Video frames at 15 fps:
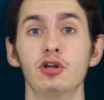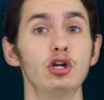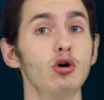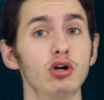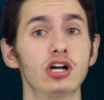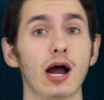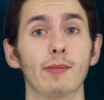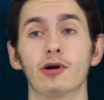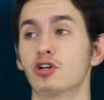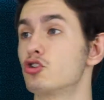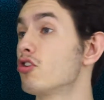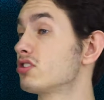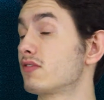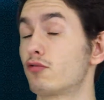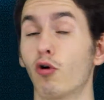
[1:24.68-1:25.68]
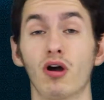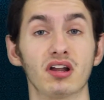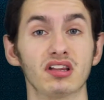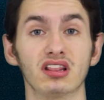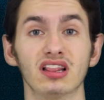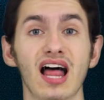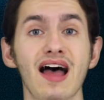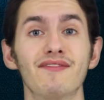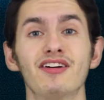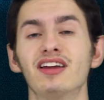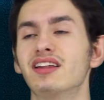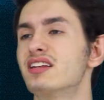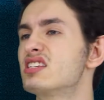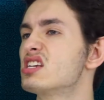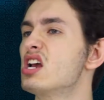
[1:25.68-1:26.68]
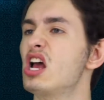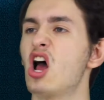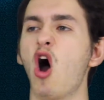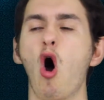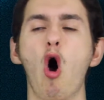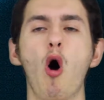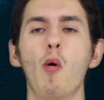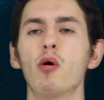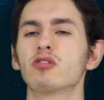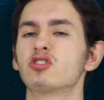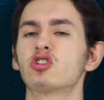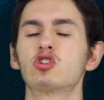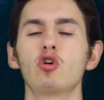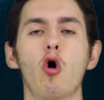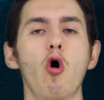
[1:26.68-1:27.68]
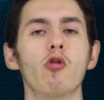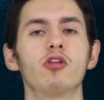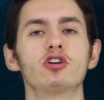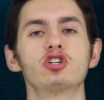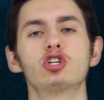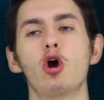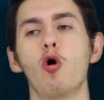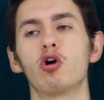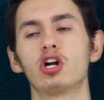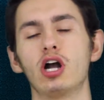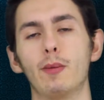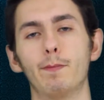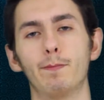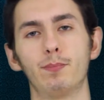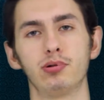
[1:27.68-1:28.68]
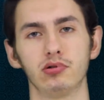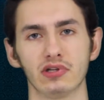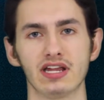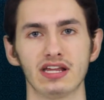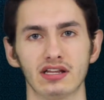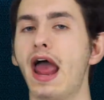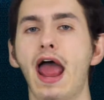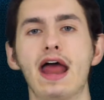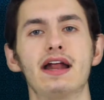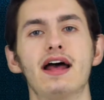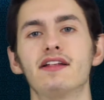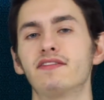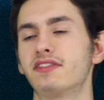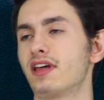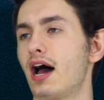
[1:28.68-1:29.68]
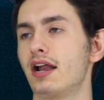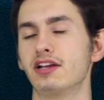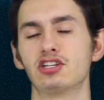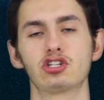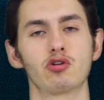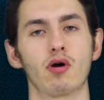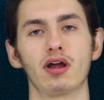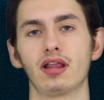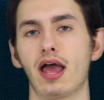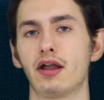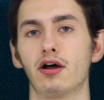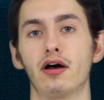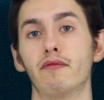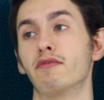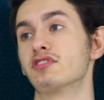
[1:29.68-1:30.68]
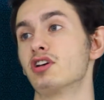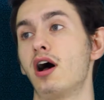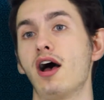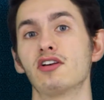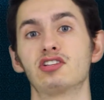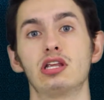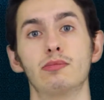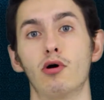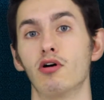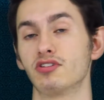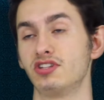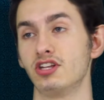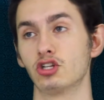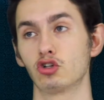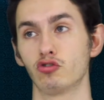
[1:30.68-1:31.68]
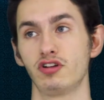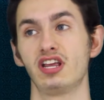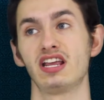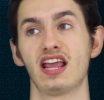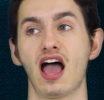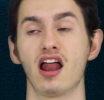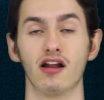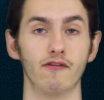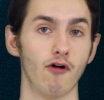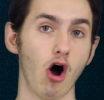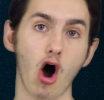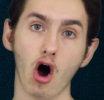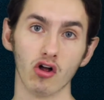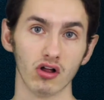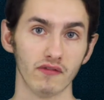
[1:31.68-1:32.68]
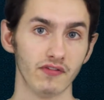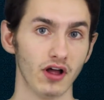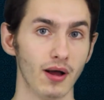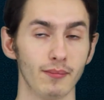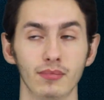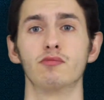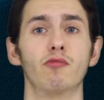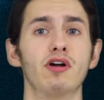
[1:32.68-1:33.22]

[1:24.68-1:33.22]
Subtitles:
Newcomer Joseph Gordon-Levitt almost stole the show completely, and I thought his storyline was honestly the most intriguing out of all of them.